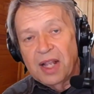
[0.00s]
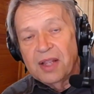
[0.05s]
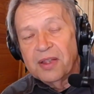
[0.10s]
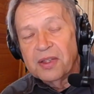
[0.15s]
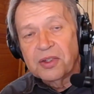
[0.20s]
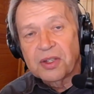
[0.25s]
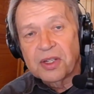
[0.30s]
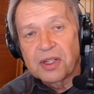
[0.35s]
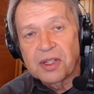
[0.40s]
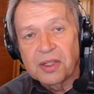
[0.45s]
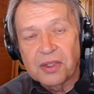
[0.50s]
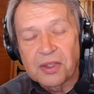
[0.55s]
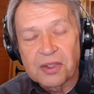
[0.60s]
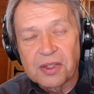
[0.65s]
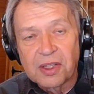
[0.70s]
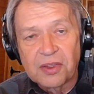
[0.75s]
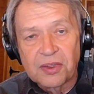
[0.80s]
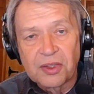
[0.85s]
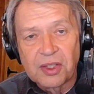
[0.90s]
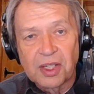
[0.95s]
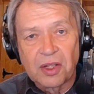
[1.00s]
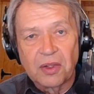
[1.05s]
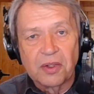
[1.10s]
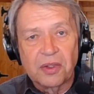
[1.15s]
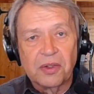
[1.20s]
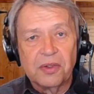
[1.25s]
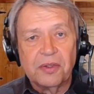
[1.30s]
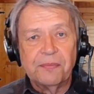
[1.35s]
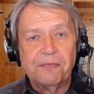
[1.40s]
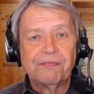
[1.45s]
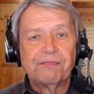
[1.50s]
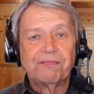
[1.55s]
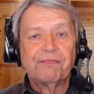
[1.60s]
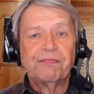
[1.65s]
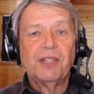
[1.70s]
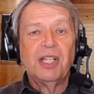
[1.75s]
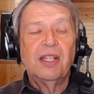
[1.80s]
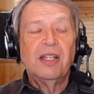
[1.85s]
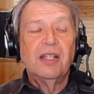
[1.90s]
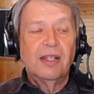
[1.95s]
Number 2 is this:
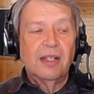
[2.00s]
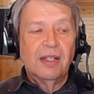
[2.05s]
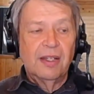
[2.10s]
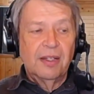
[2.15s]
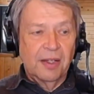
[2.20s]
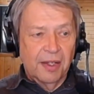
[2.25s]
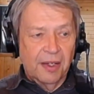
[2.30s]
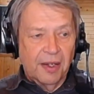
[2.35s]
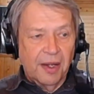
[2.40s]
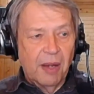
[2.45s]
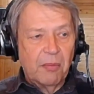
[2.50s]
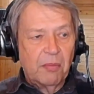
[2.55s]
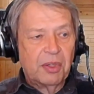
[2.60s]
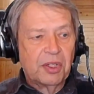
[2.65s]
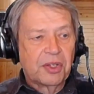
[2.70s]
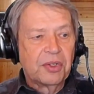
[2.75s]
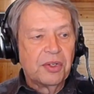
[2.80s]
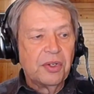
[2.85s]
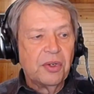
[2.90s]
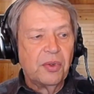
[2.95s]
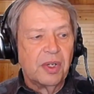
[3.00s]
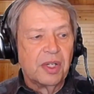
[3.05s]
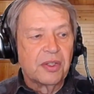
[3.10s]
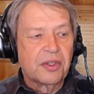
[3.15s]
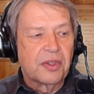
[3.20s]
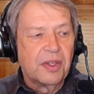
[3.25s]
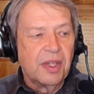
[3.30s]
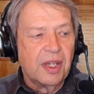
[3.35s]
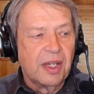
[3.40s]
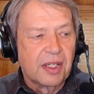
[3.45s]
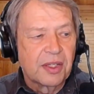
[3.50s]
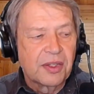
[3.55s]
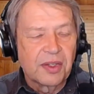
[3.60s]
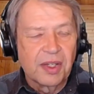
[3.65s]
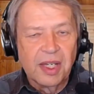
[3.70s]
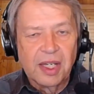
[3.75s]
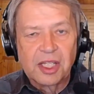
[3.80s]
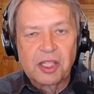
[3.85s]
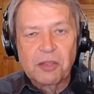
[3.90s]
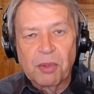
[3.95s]
expose yourself to
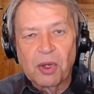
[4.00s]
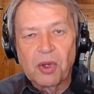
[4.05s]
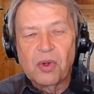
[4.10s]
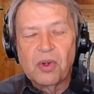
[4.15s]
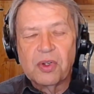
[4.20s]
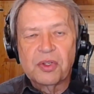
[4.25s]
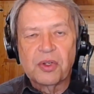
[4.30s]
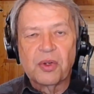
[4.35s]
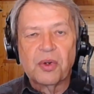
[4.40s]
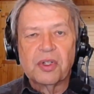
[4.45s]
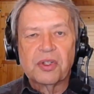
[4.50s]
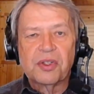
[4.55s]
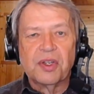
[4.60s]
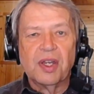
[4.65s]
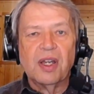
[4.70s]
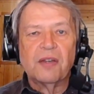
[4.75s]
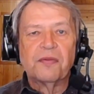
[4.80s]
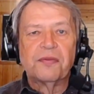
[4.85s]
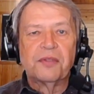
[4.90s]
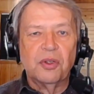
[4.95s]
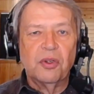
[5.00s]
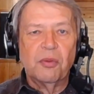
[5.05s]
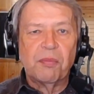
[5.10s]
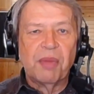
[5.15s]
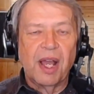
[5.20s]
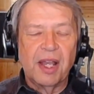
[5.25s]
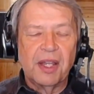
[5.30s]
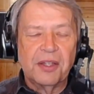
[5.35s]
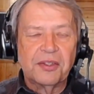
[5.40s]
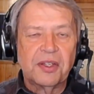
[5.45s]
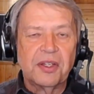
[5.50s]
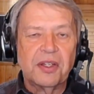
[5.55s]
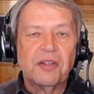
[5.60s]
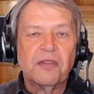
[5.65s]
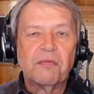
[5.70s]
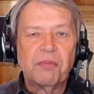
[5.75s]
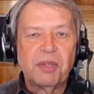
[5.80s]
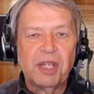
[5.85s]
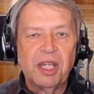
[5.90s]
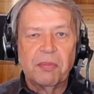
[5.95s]
positive people. Now, when I was
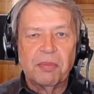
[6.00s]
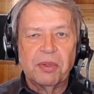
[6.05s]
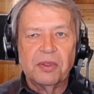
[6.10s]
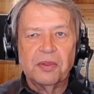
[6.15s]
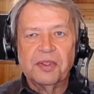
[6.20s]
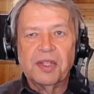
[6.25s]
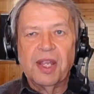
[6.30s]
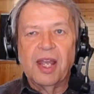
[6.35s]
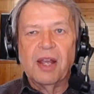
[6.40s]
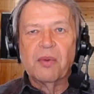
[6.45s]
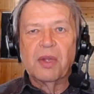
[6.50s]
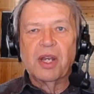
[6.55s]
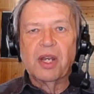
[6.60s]
preparing my notes and I wrote